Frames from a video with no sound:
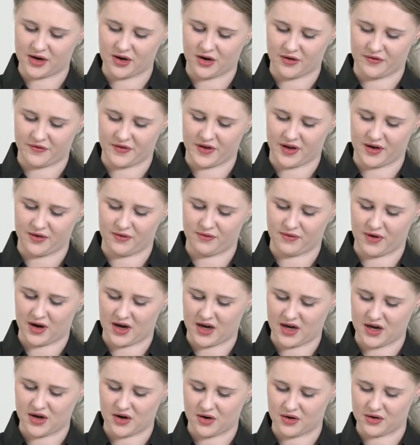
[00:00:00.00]
coughing,
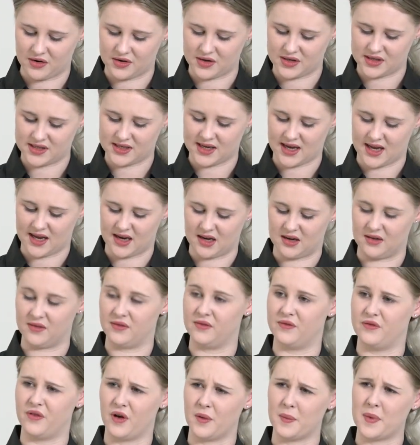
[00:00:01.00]
runny nose
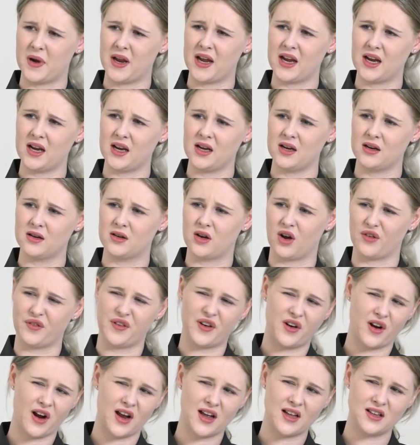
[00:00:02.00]
and vomiting,
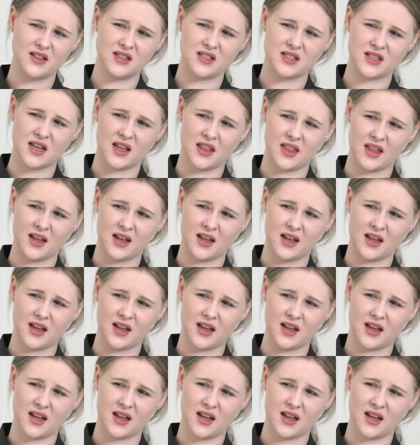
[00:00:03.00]
coffee grounds, I